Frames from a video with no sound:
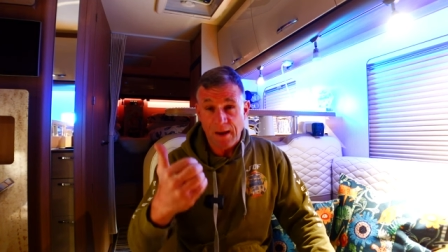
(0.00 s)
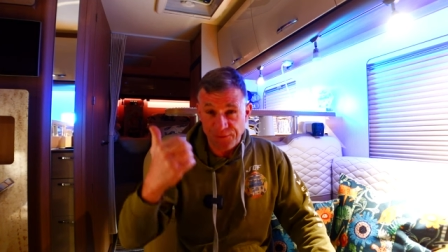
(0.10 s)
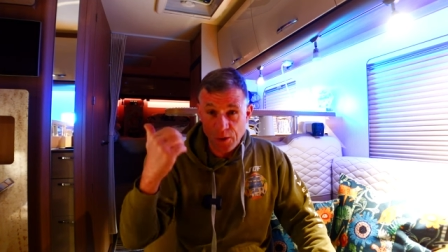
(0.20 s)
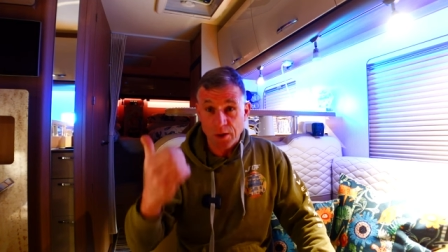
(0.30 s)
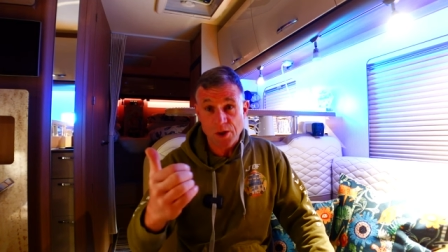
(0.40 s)

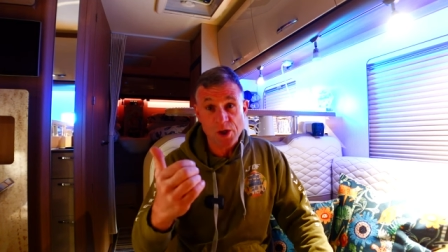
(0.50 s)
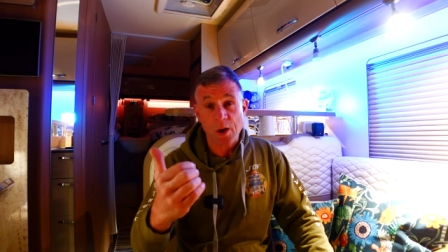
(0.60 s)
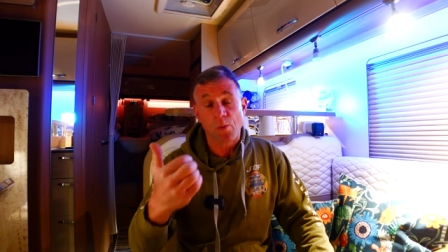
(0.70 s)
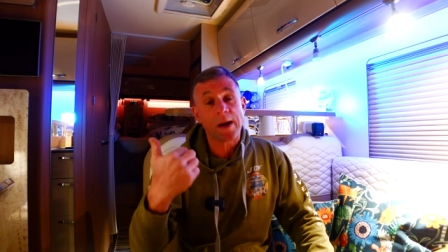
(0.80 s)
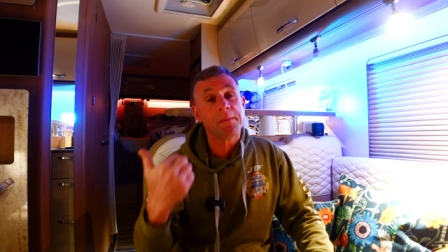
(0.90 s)
if you can
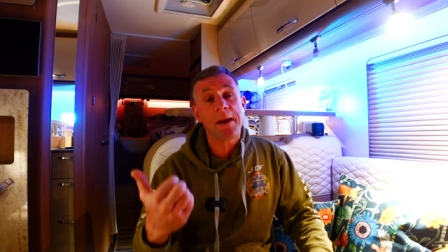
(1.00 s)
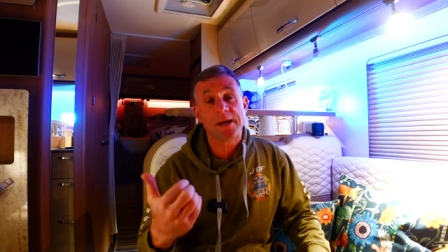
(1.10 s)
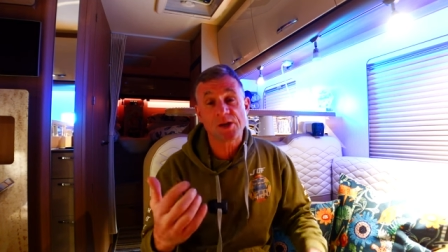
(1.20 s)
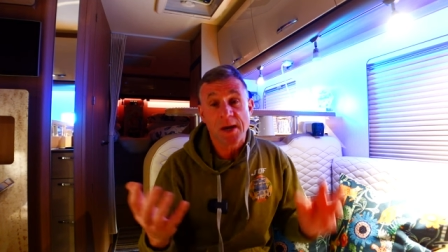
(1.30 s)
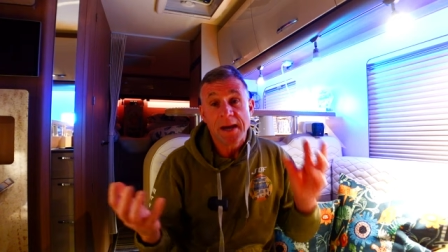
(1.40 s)
still
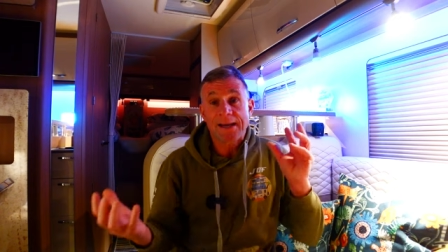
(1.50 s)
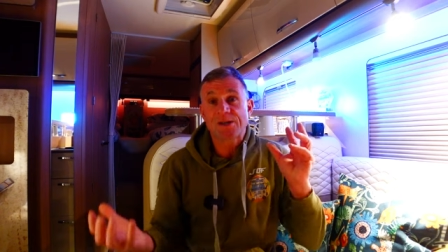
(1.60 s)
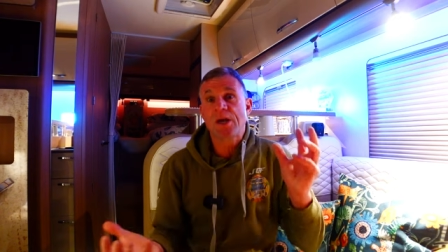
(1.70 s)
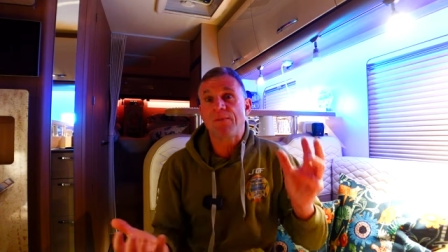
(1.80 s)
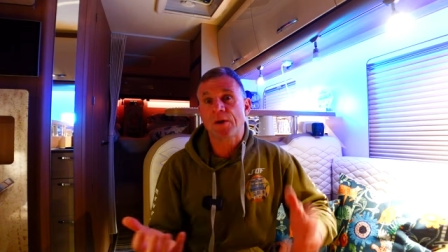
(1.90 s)
recommend, it's
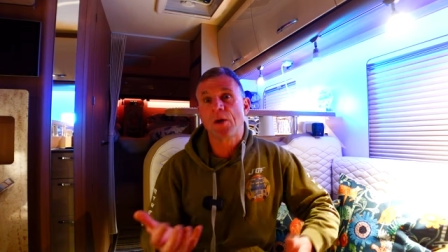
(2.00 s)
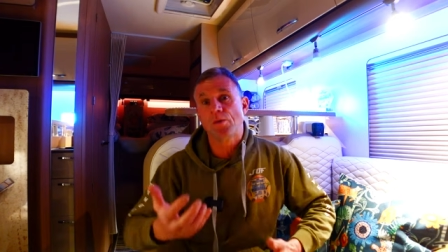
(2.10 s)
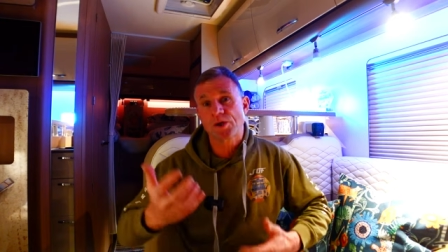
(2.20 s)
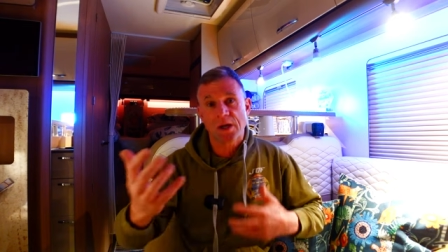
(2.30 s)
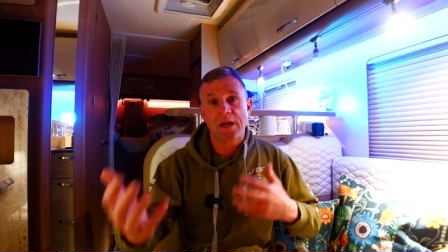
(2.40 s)
it's
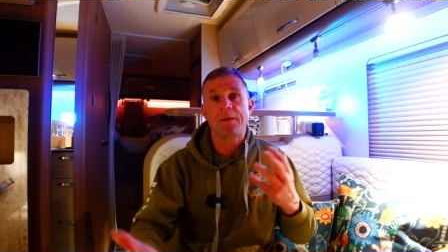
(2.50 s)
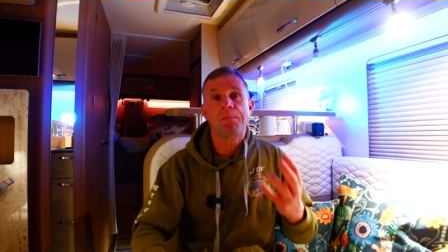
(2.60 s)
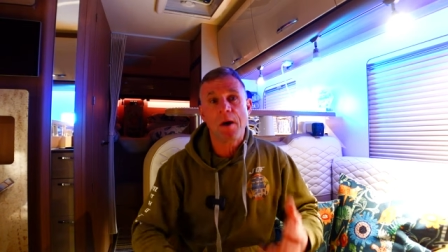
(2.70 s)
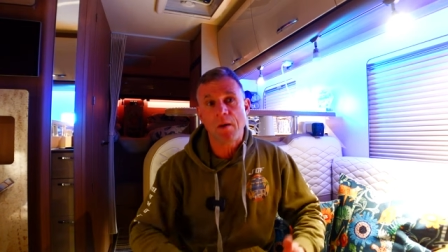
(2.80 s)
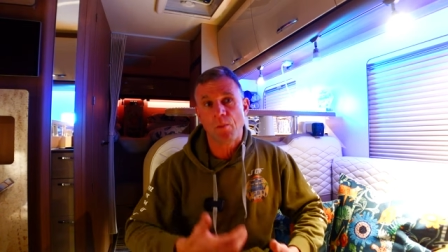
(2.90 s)
difficult to
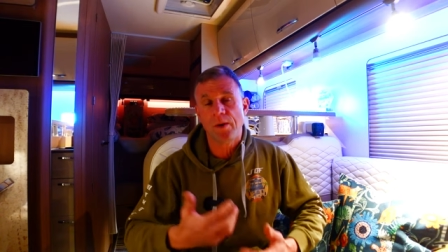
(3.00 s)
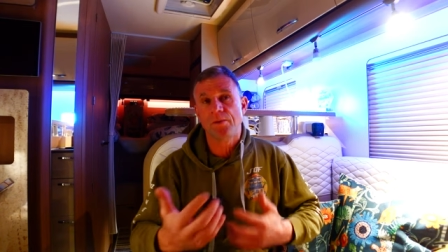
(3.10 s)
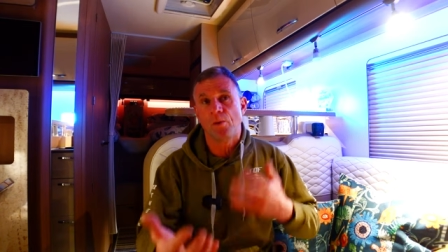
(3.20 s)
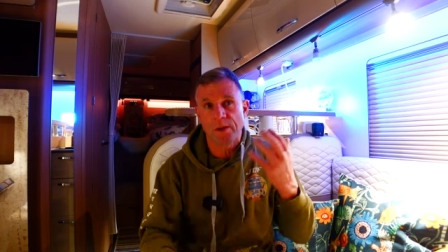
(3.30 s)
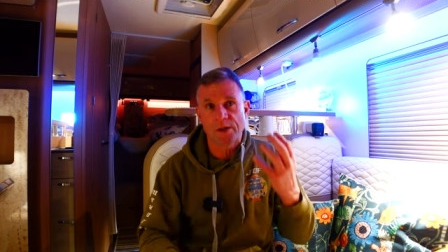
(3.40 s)
keep up with
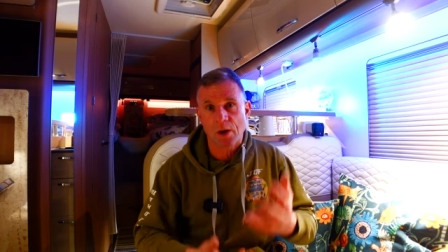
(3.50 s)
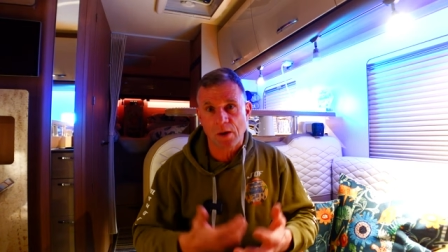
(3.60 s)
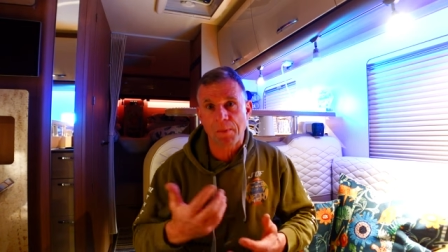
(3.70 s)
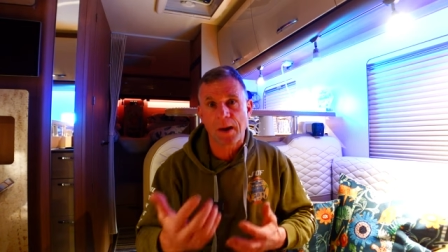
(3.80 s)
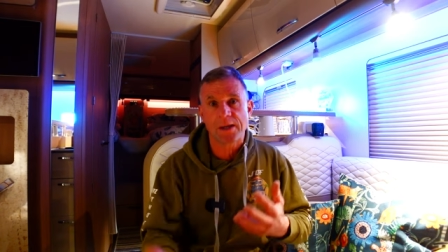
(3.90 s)
all these kind
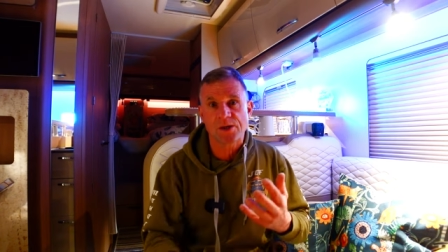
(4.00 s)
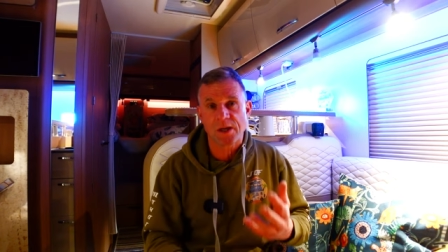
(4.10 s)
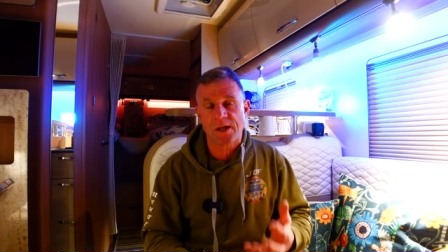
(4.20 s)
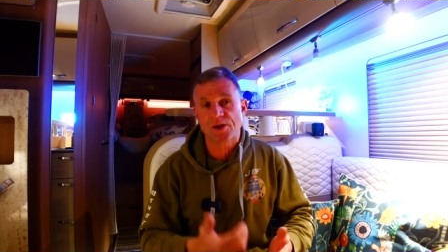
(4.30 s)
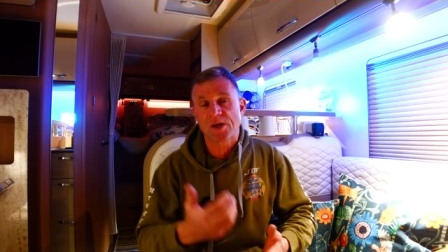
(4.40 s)
of
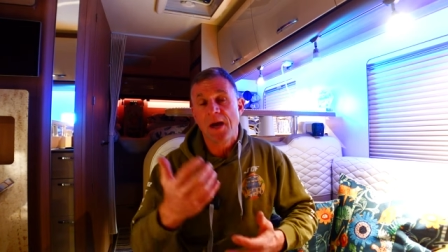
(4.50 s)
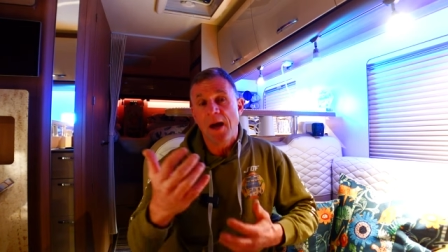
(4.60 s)
places,